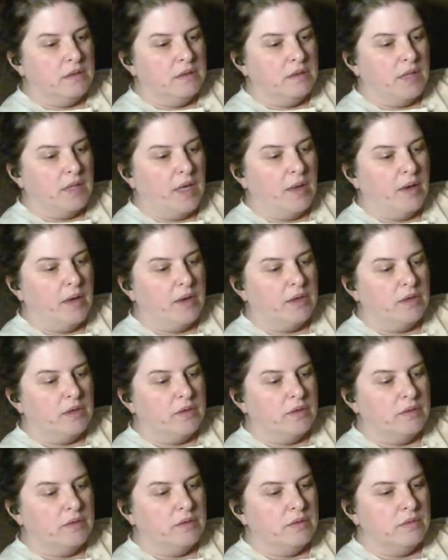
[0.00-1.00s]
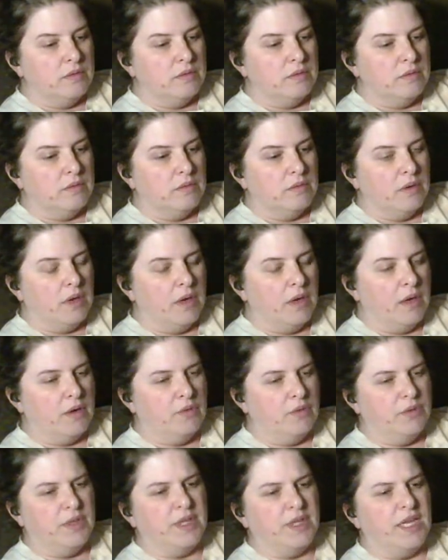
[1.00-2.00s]
that I
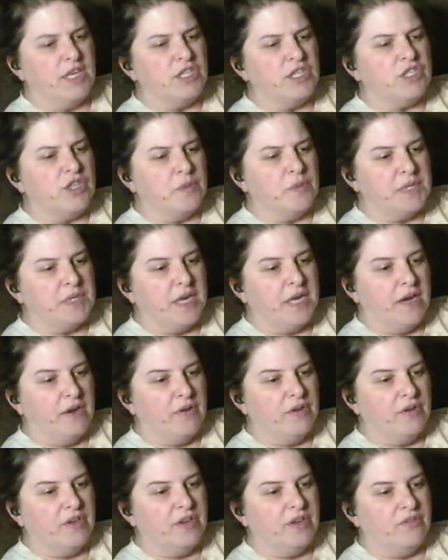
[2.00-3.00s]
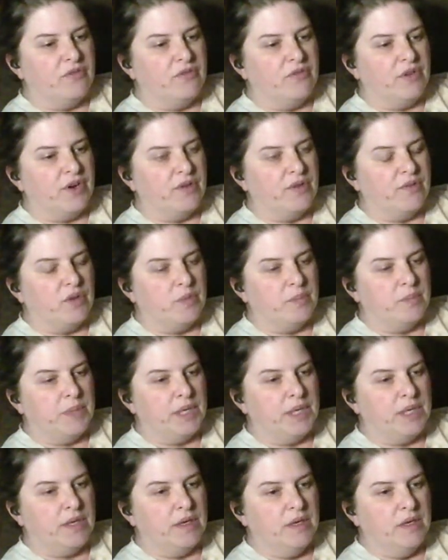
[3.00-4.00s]
don't think they jumped out in front of them,
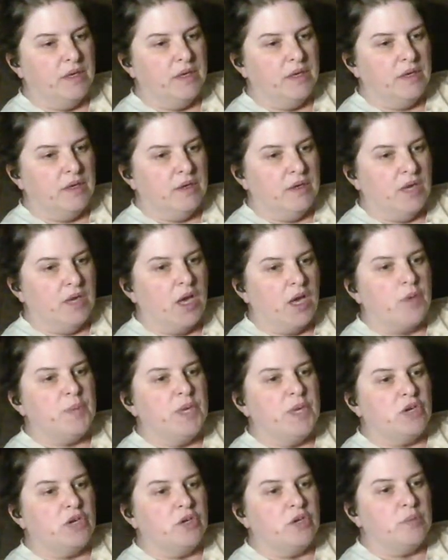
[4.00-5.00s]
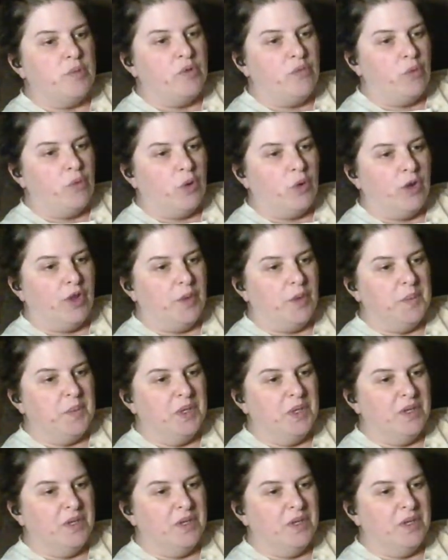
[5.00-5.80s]
but appeared before them.